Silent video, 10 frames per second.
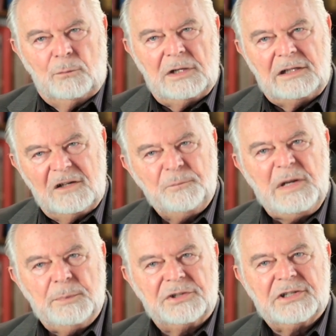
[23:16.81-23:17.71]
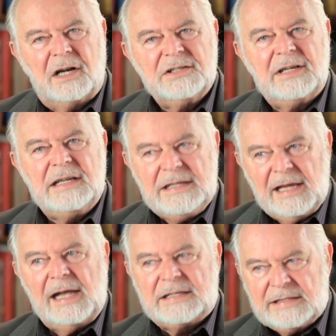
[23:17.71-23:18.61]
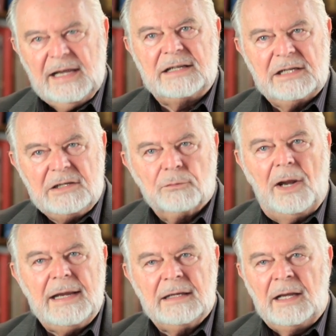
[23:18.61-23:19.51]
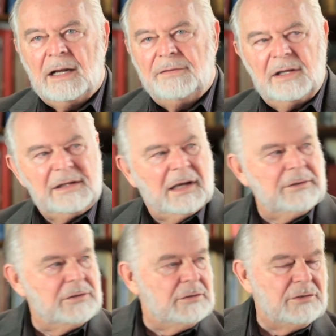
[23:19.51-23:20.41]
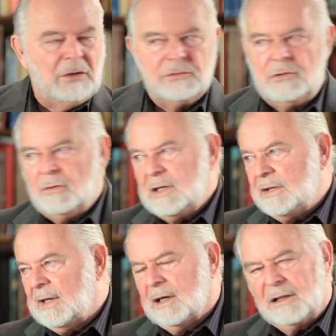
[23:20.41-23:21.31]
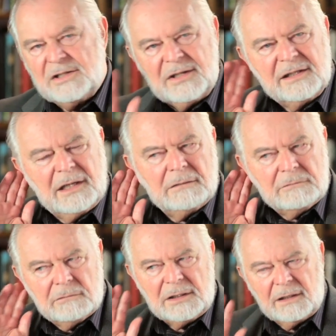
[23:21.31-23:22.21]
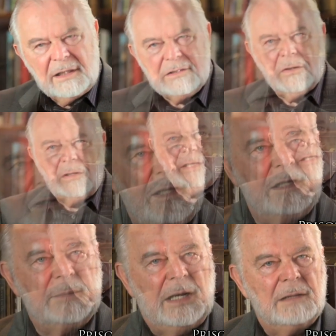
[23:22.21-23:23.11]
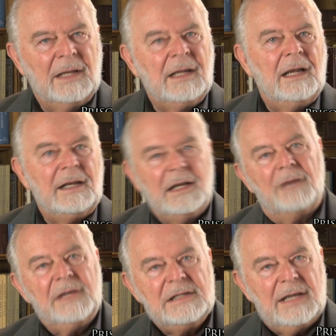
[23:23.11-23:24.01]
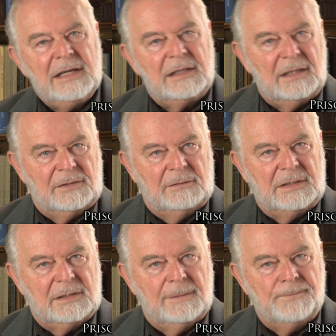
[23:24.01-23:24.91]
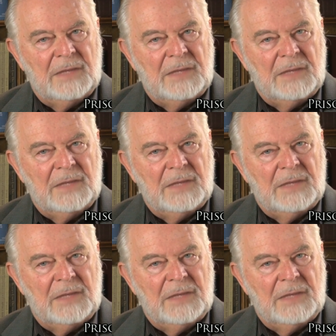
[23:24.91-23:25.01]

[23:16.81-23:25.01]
When enough people start saying, yes, yes, he's right, then the others who don't know anything are listening say, what are they talking about? And now they take an interest.